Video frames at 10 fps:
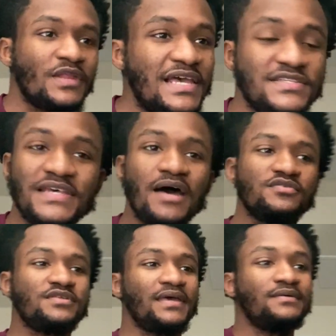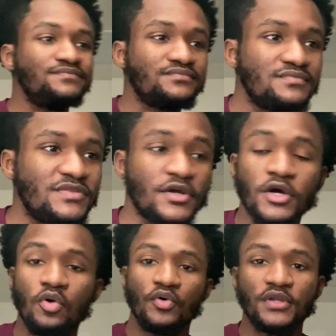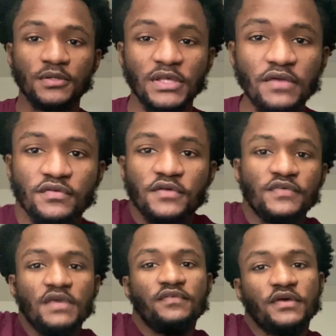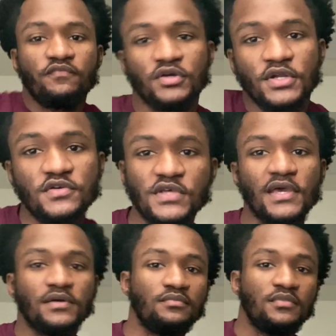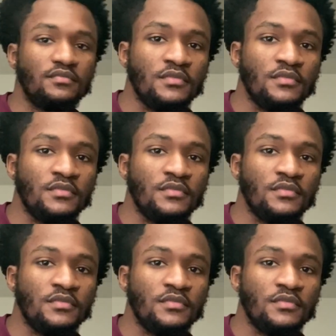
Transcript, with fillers: It sounds like they're going in, even if even if what they're saying,